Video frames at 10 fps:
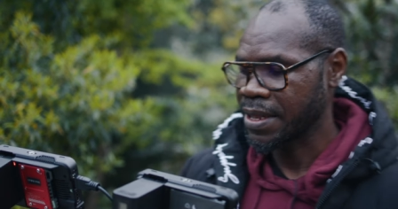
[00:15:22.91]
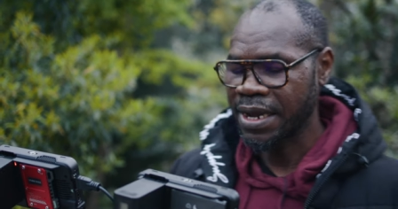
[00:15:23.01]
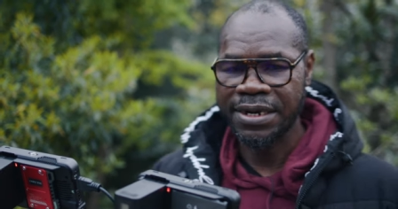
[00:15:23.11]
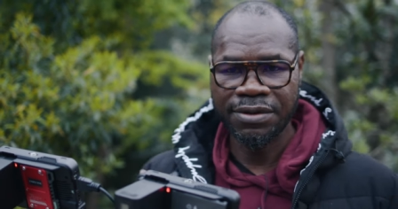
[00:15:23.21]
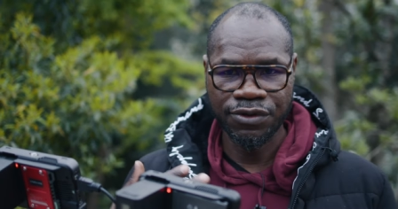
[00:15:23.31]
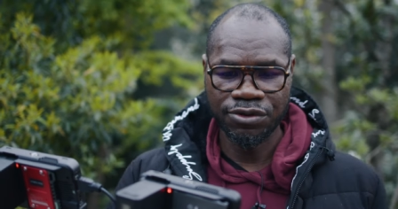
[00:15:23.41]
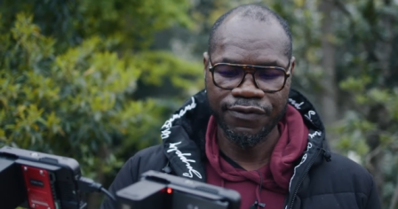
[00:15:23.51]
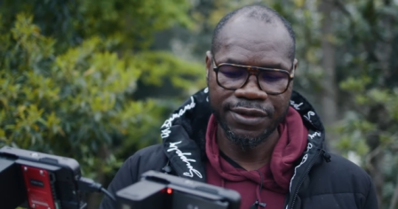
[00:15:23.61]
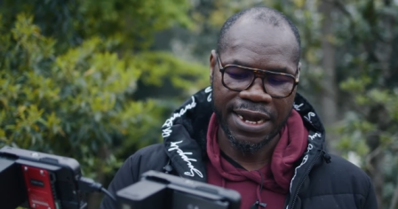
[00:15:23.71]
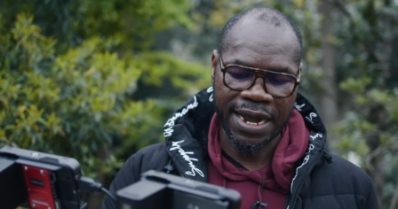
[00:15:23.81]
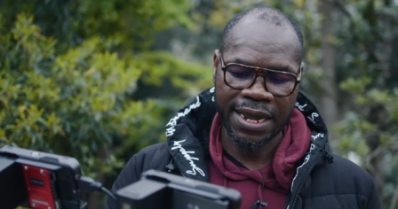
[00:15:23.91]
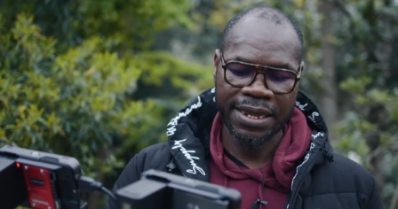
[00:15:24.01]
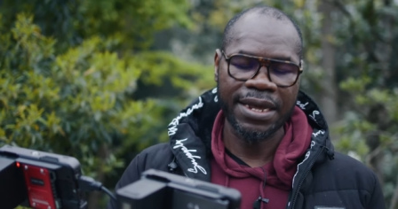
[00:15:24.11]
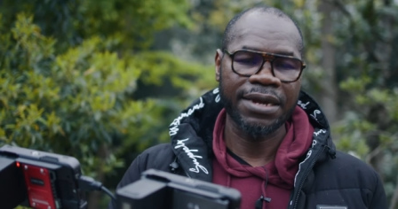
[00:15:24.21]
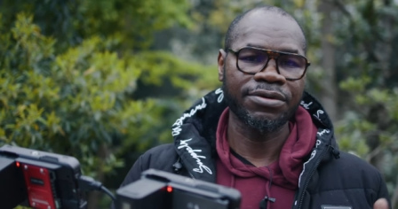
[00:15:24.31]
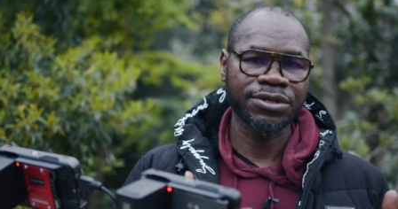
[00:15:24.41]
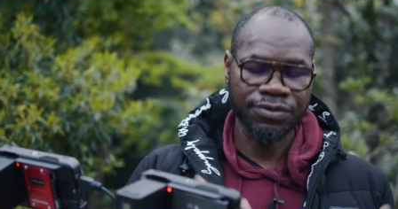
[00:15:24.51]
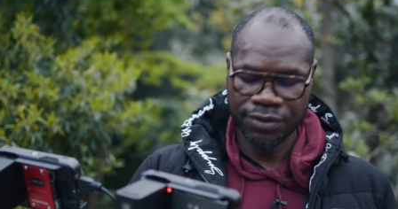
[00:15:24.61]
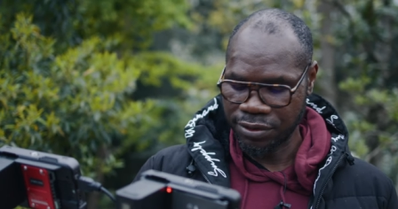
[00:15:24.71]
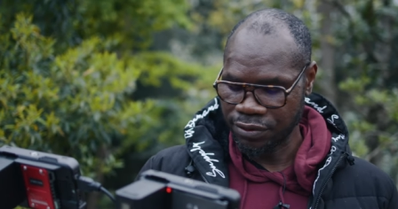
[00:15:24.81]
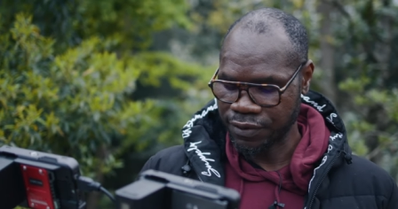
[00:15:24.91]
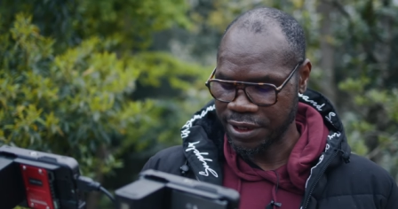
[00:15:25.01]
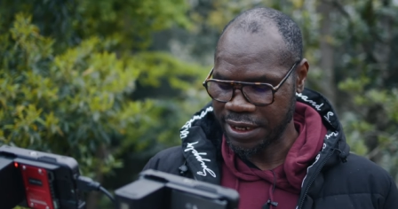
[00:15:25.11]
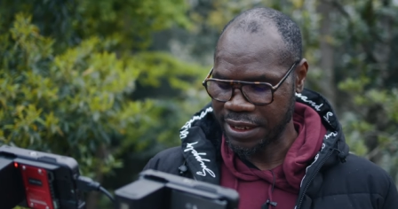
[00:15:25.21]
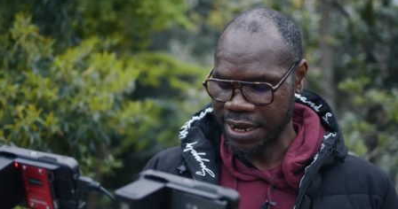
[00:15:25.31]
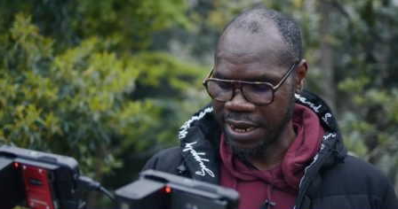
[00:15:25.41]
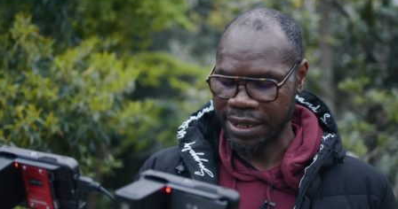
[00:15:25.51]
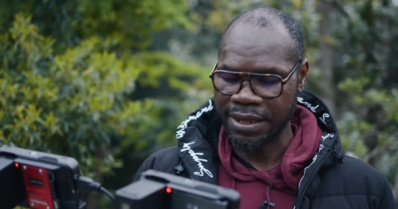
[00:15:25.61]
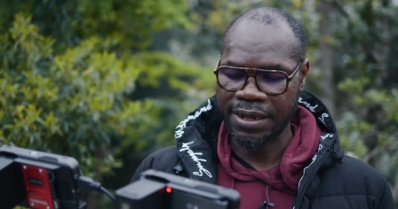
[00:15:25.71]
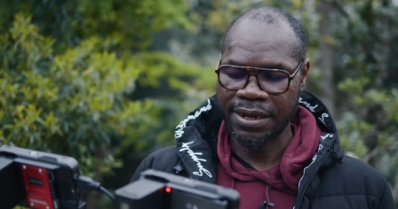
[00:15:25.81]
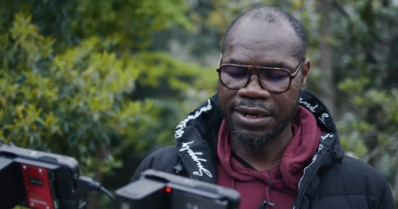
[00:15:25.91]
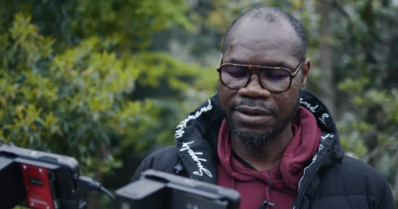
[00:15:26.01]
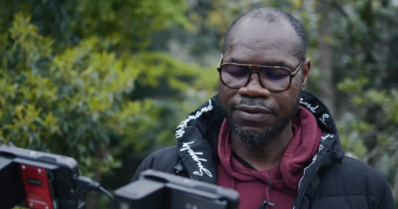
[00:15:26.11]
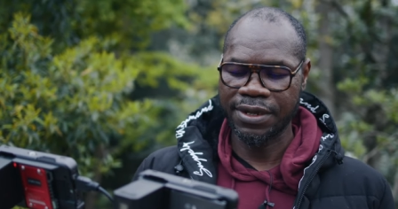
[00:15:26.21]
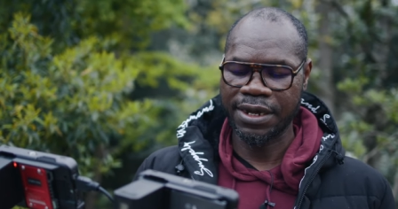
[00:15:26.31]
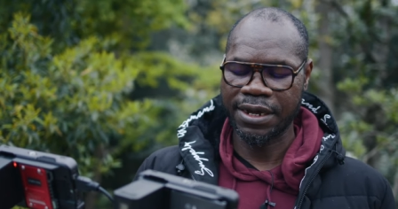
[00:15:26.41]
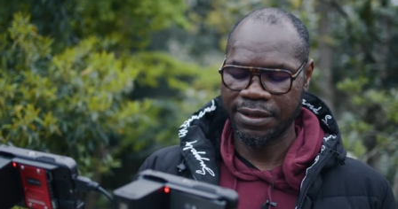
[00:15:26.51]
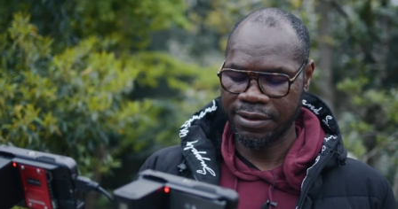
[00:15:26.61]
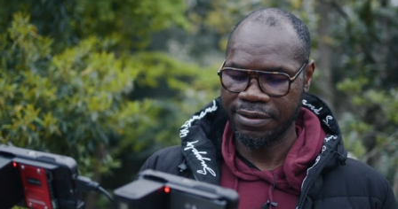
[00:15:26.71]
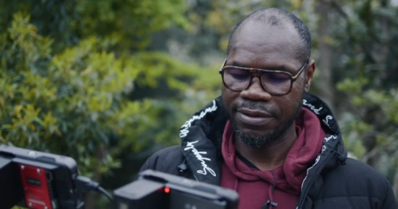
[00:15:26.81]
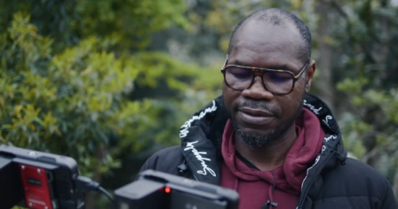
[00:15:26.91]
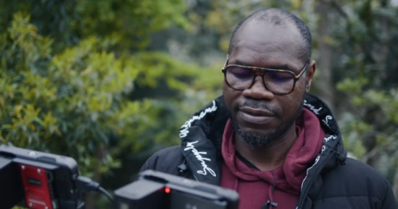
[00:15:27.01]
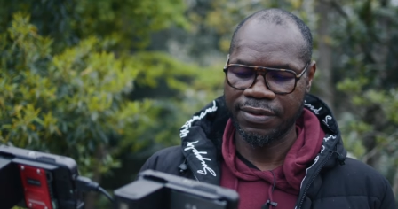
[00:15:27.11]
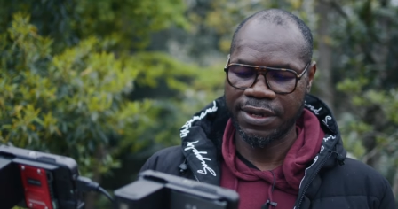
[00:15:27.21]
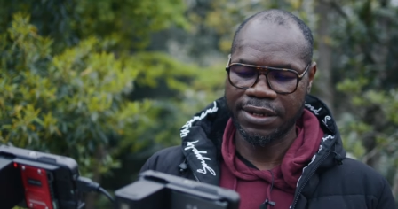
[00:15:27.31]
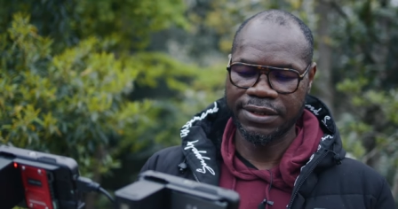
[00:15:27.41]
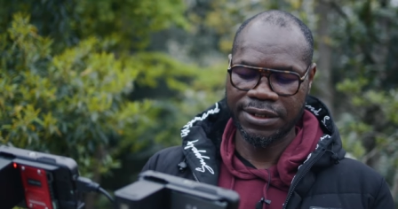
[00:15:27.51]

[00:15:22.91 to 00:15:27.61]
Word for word: And then we do with the eye, and also we do without the eye, and then we can we can